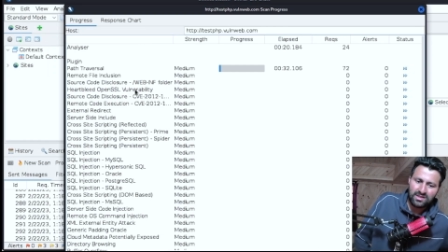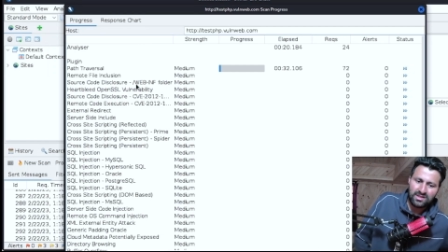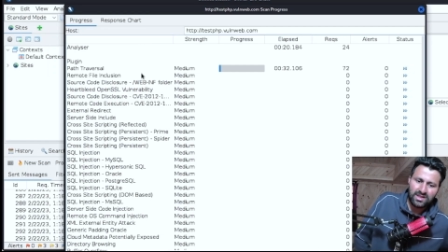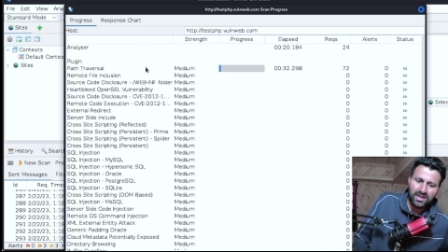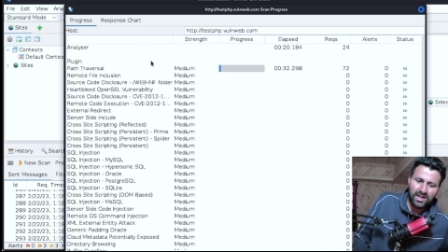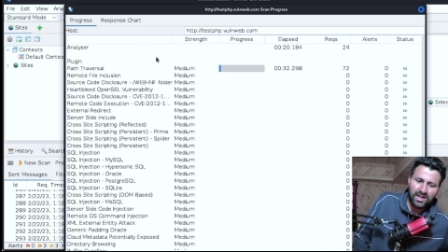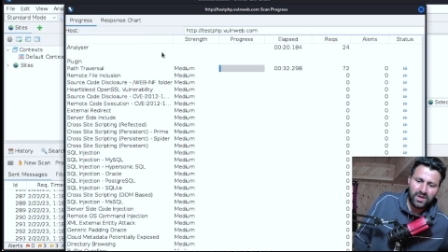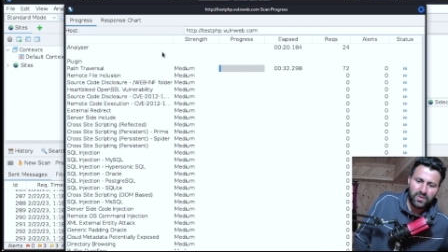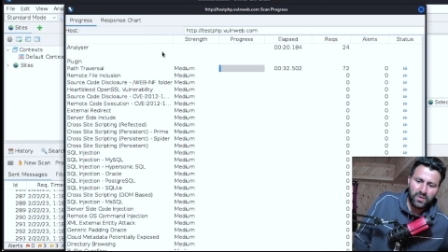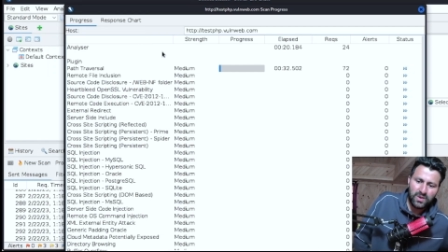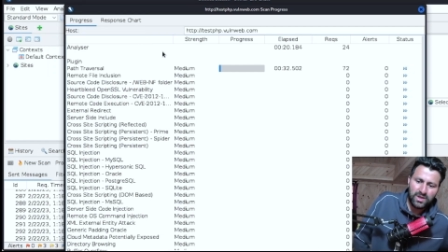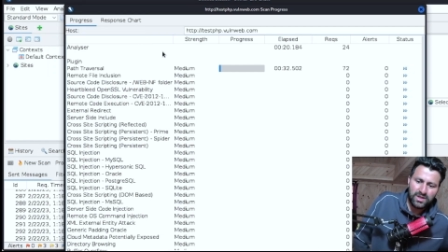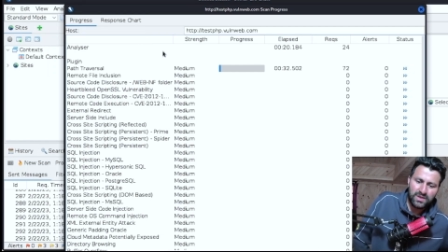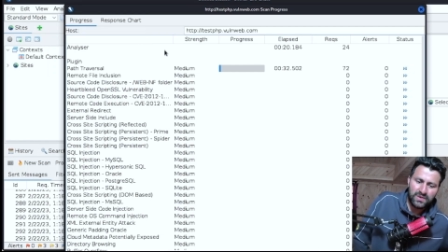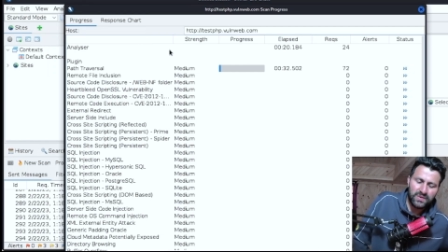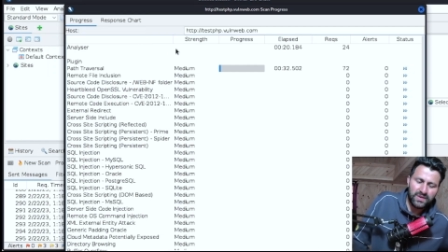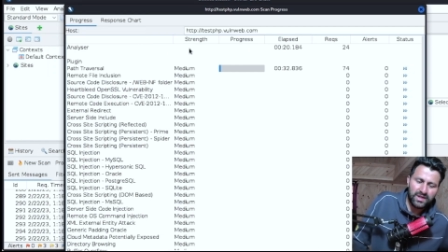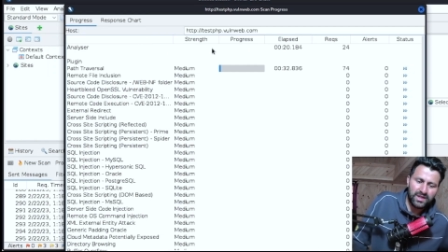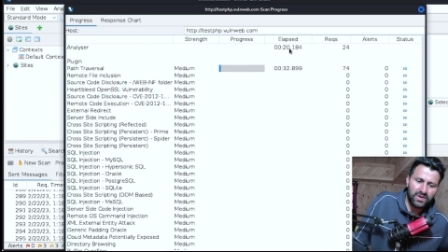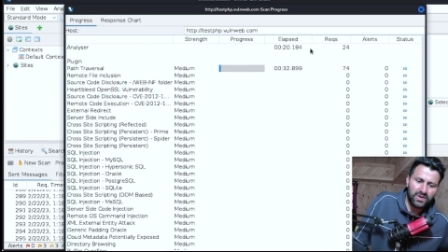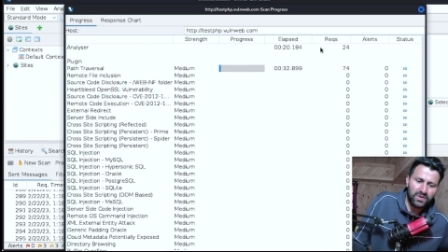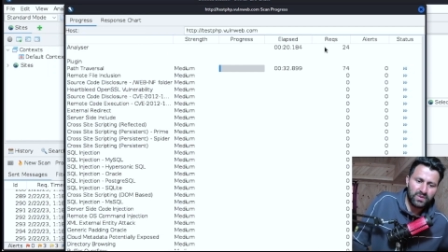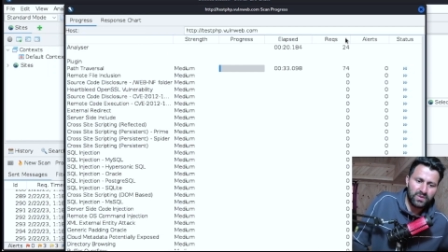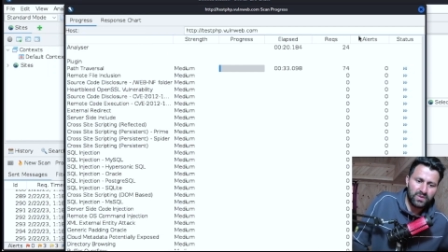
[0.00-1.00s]
then what you
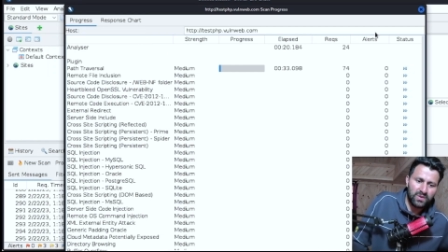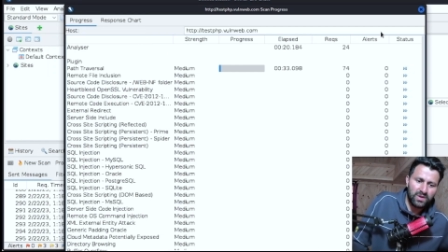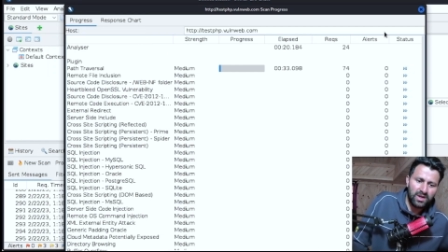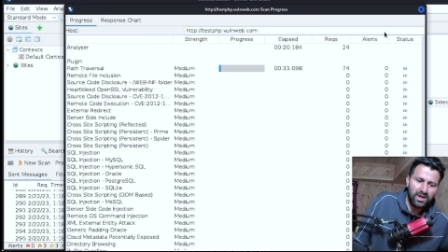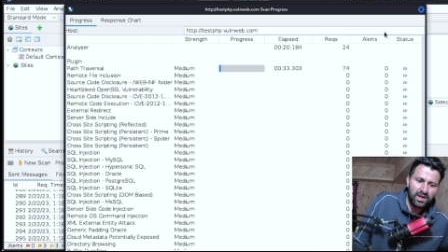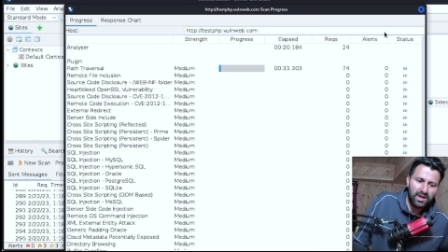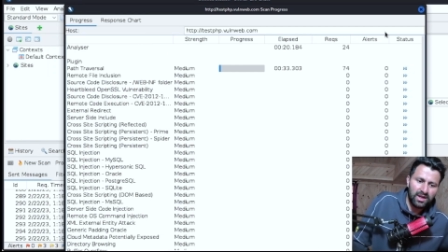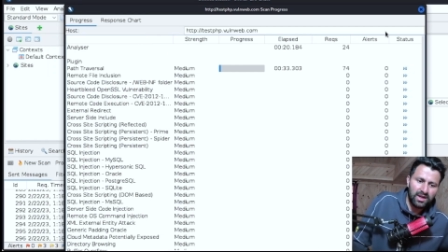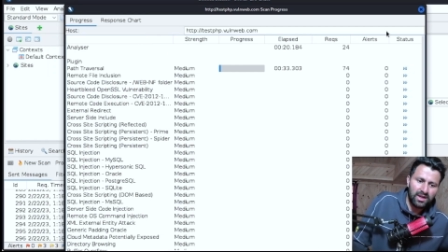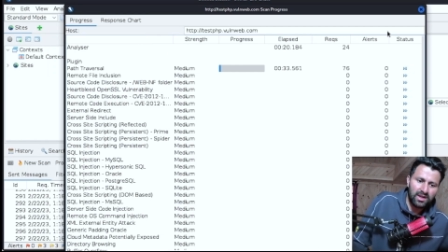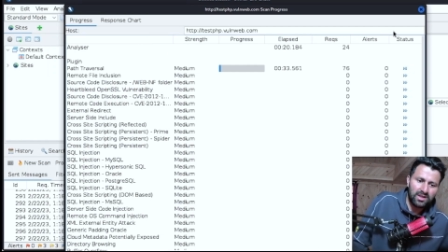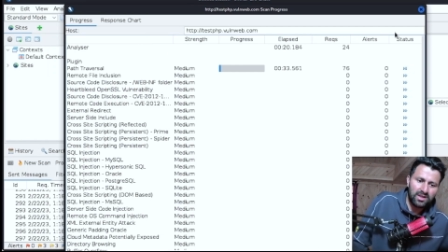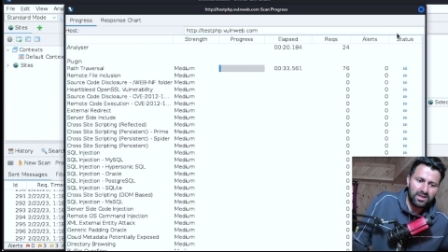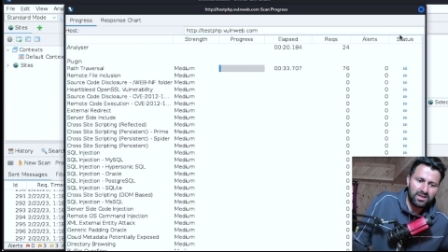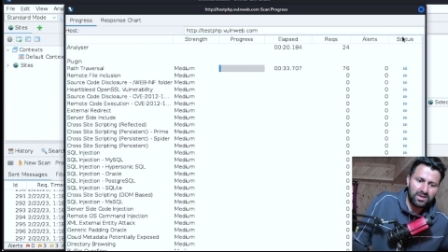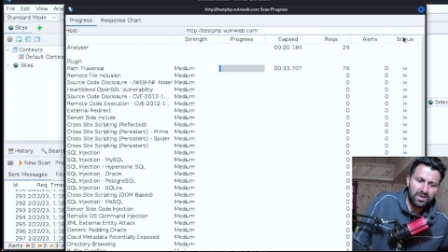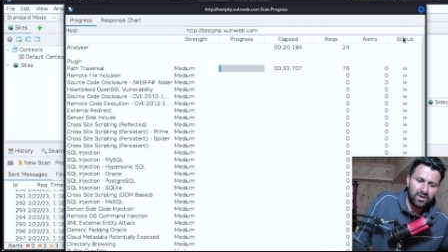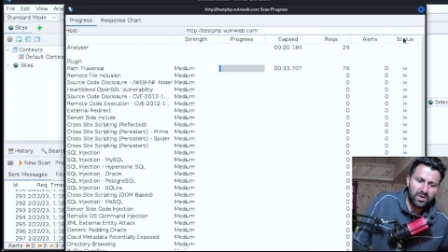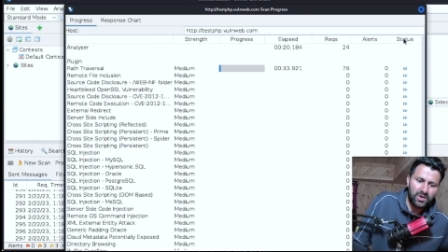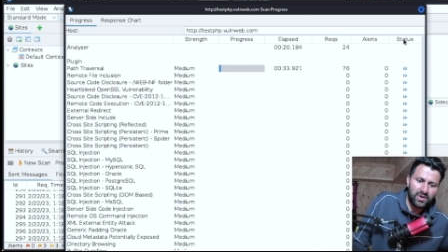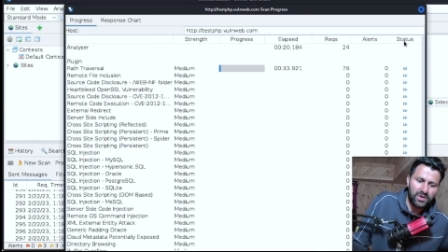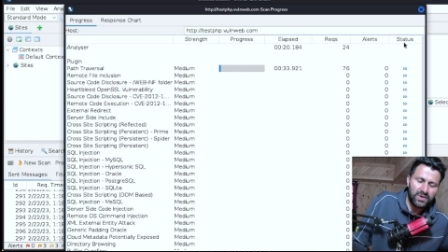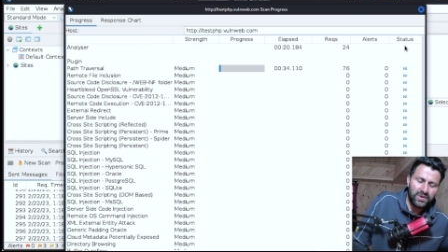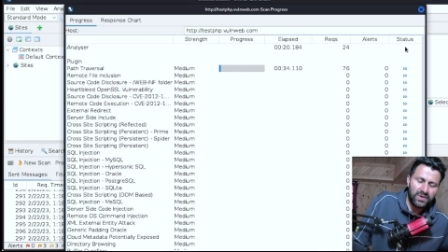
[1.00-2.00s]
can do is
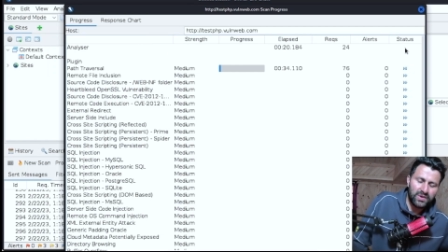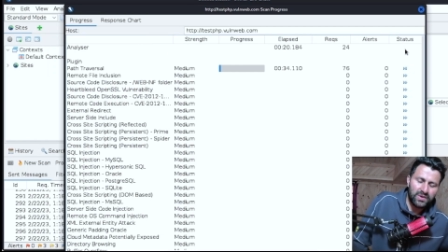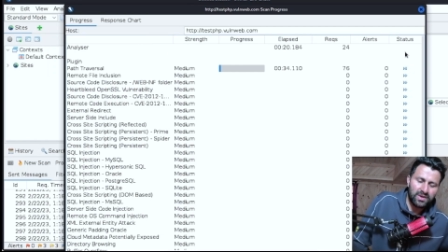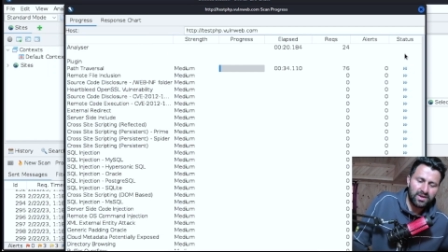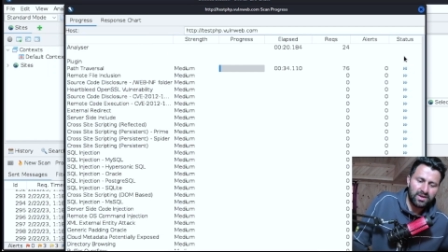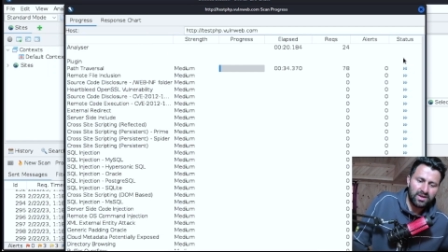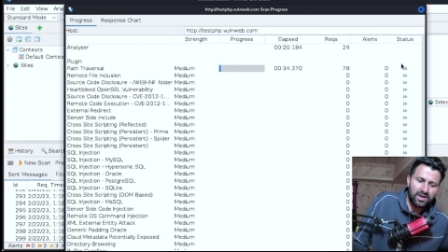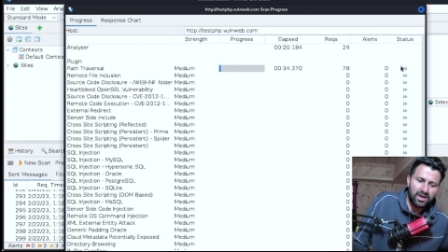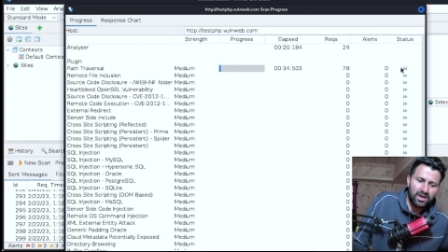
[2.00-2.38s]
on your